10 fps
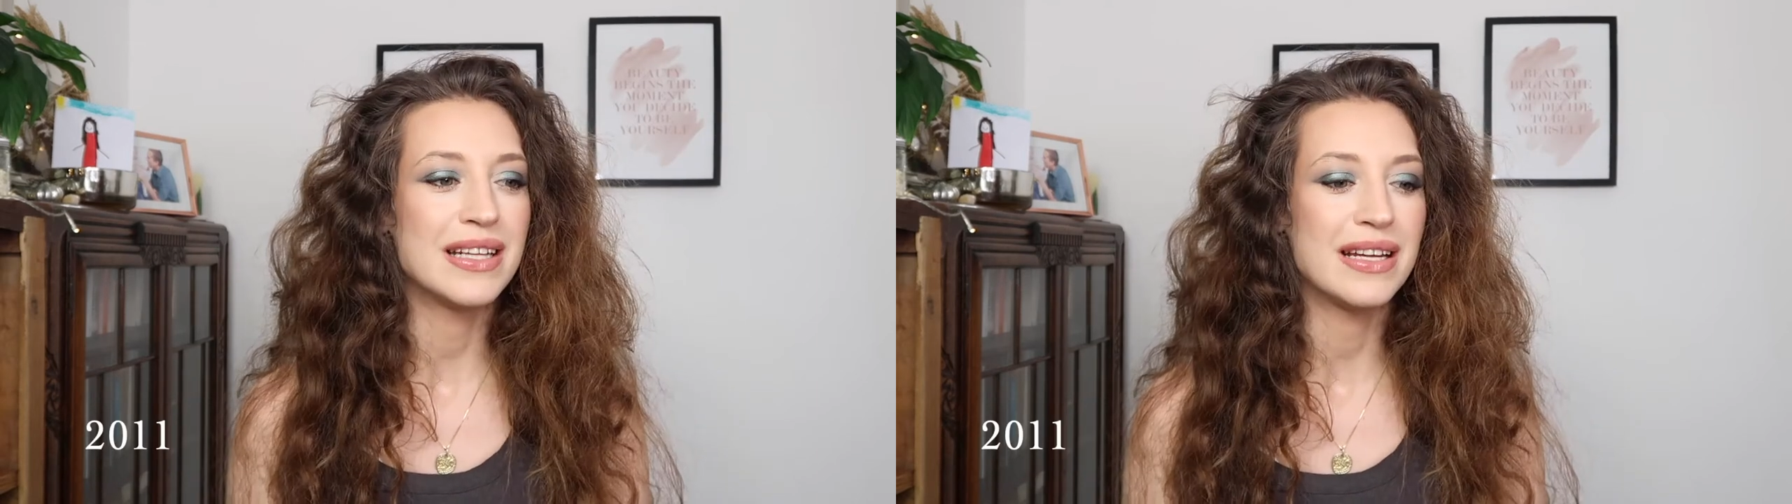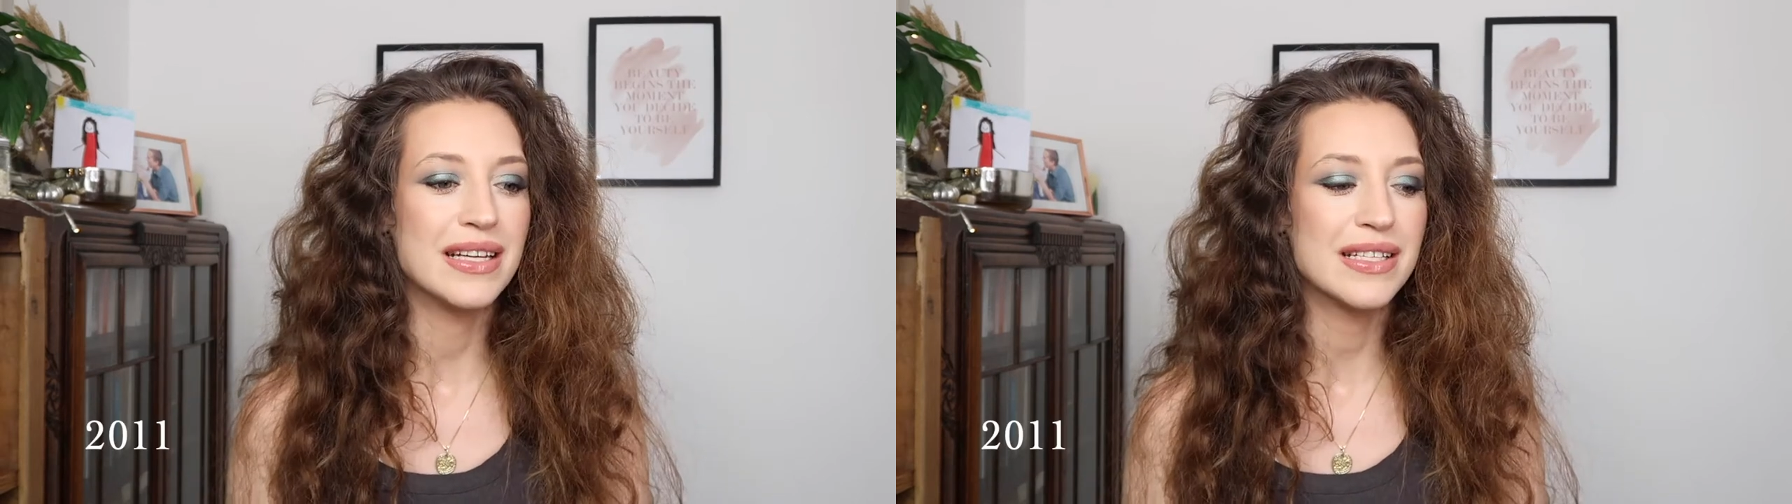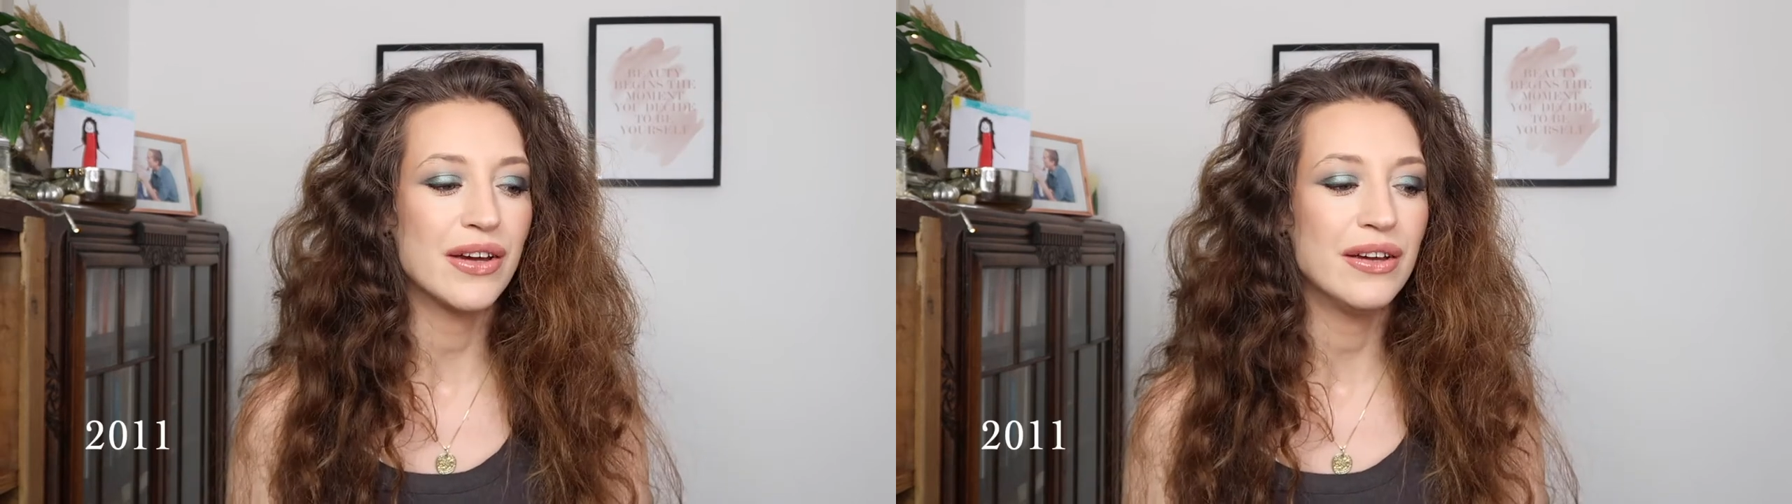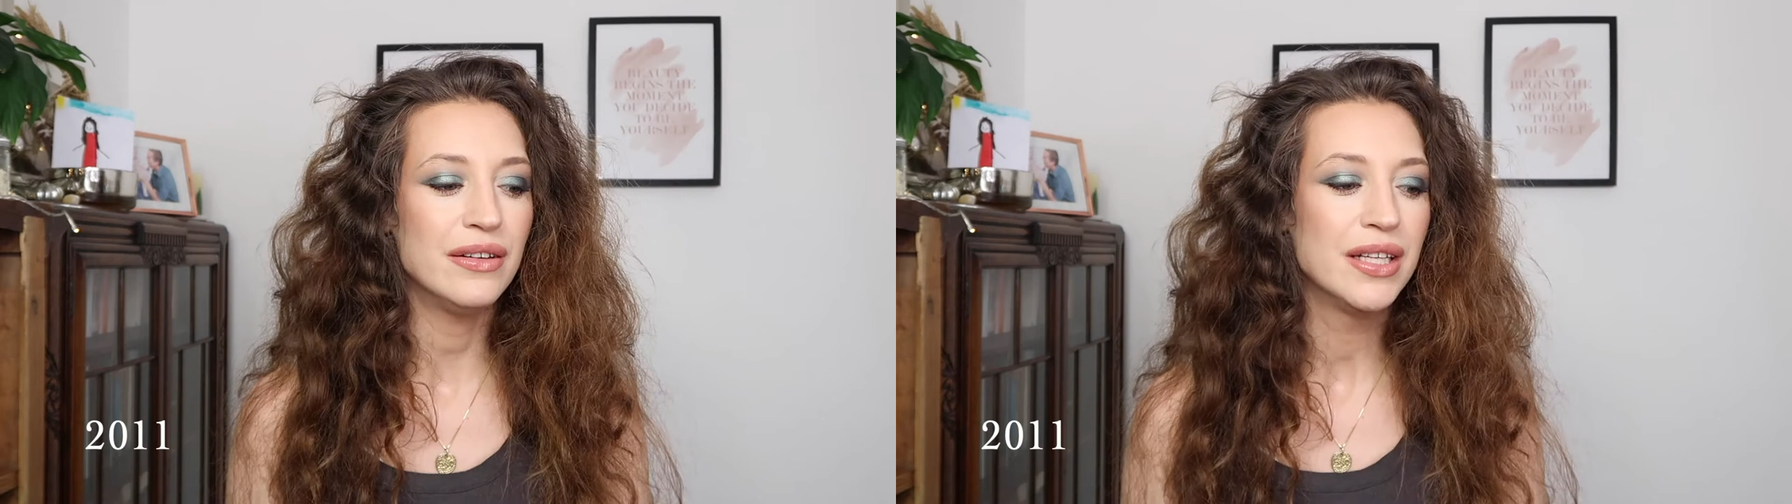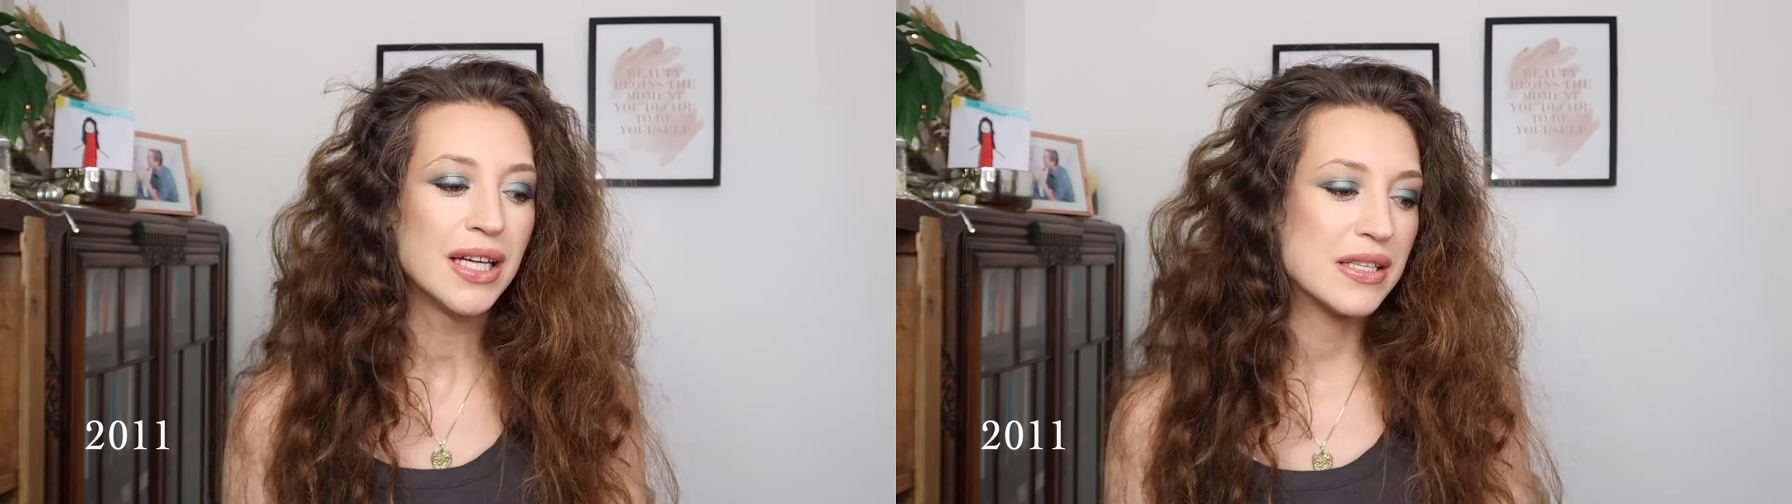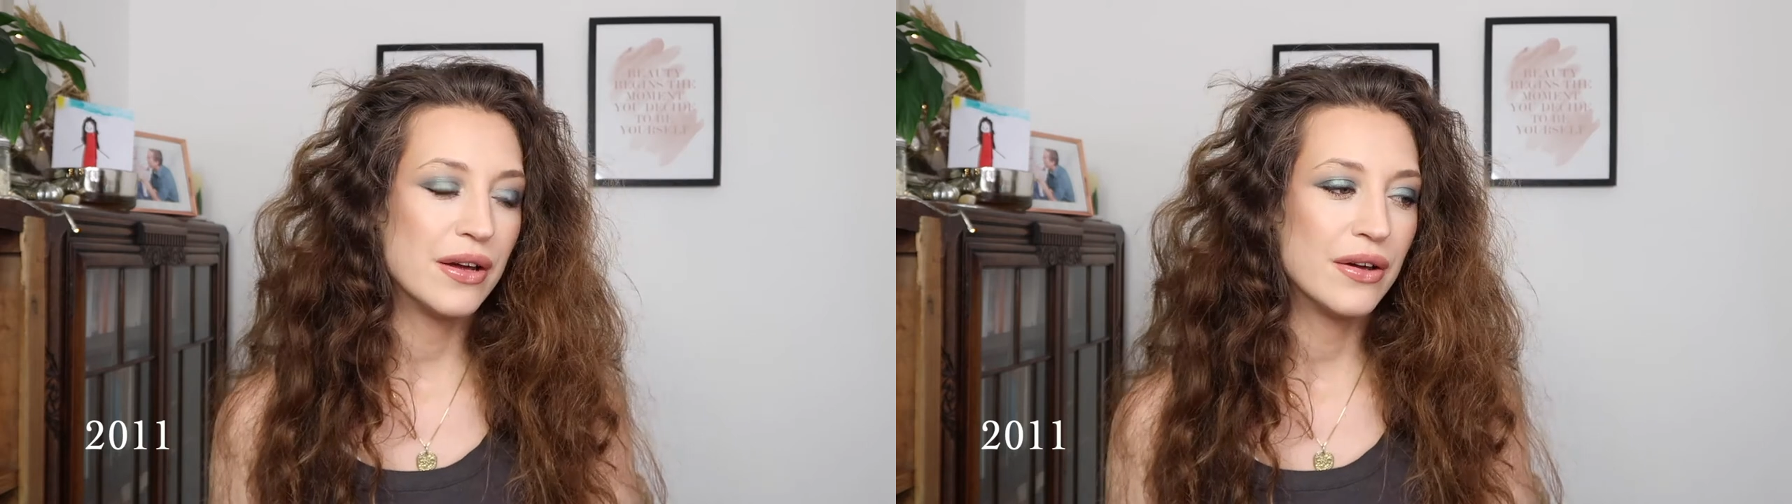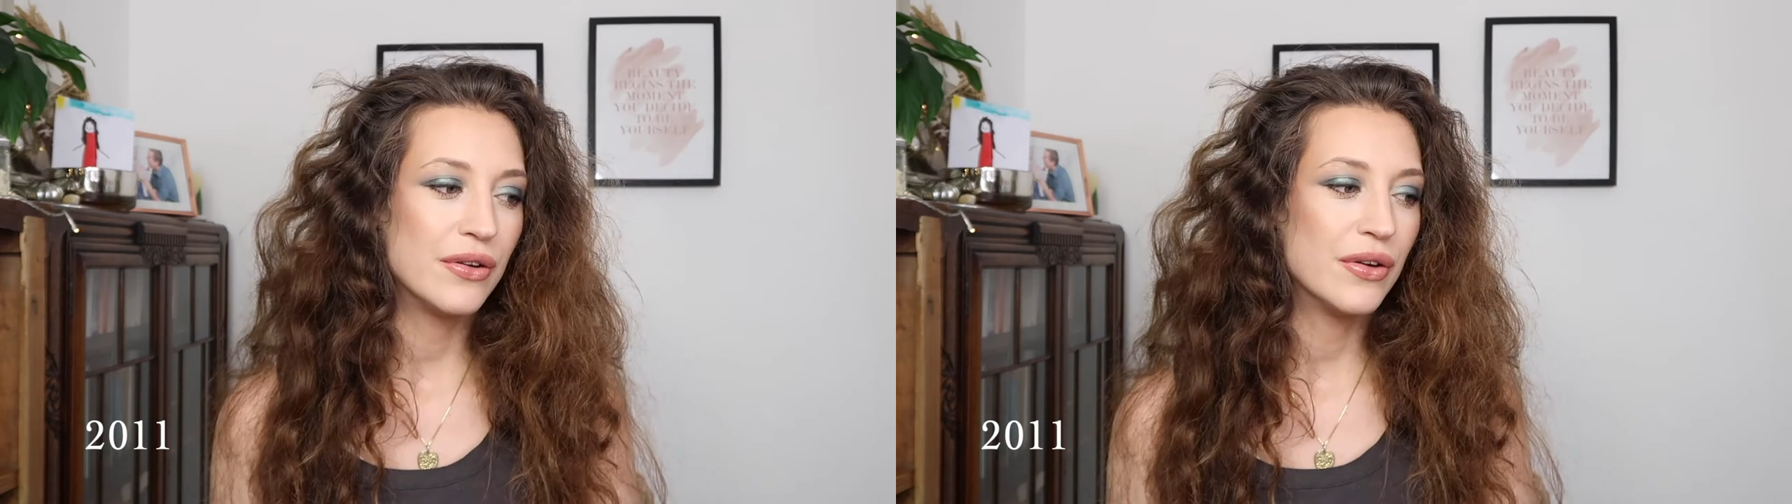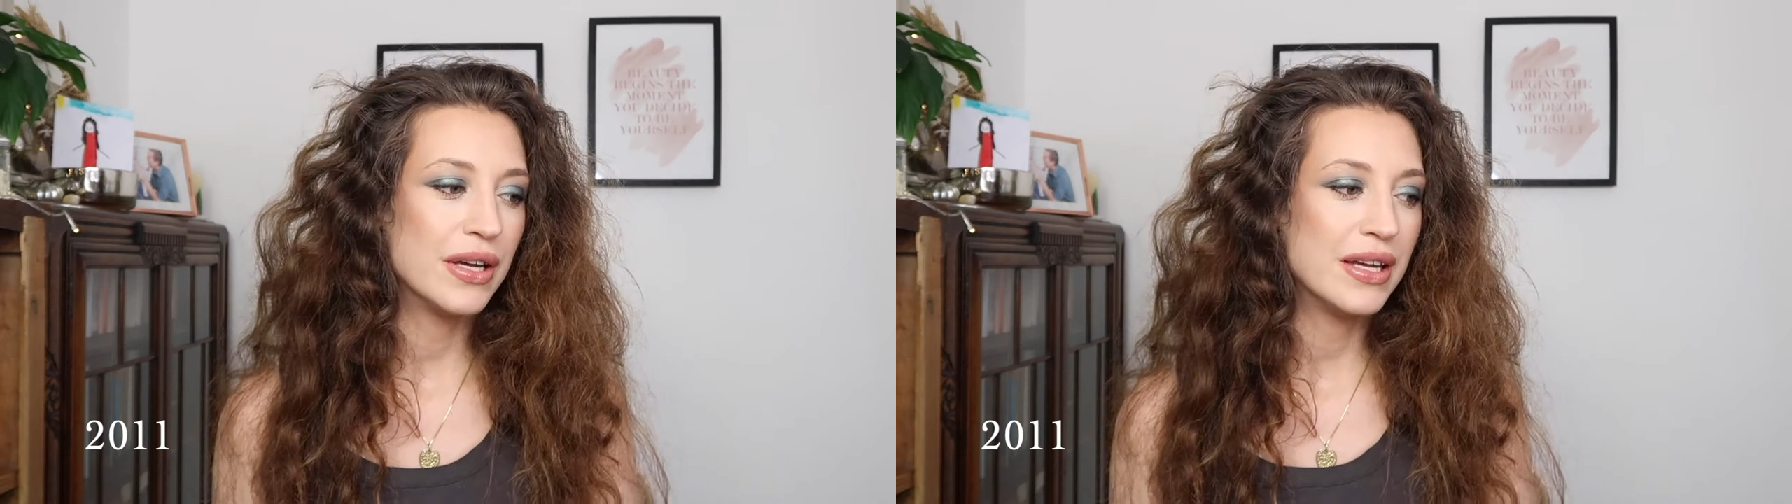10 years ago so